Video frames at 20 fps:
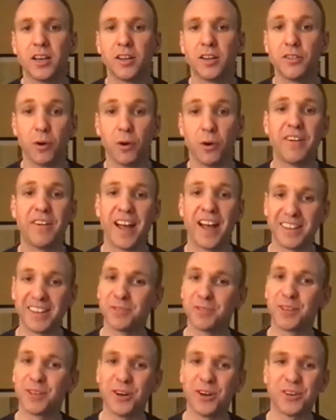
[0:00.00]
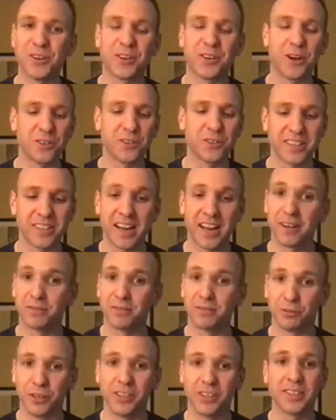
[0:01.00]
Though I've had some co- coaches that have
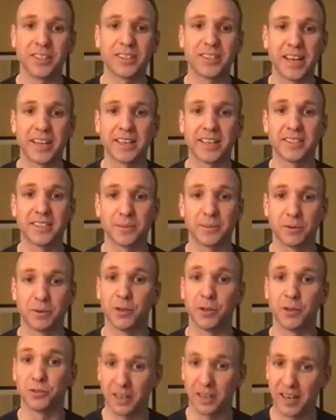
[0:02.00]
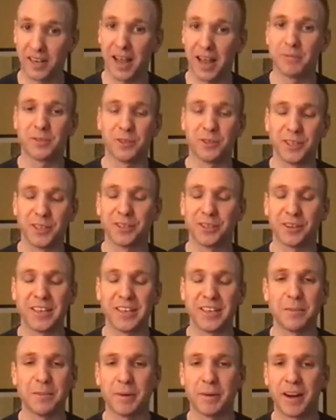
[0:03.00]
really taken some of those absolutely
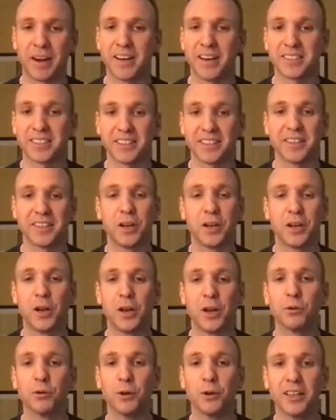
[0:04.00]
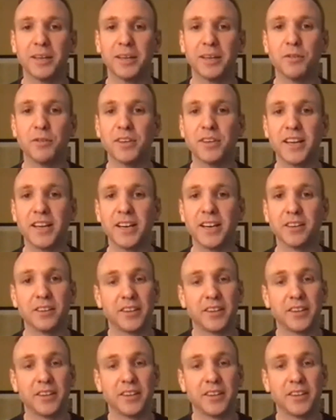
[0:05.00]
crazy parents and really move the needle.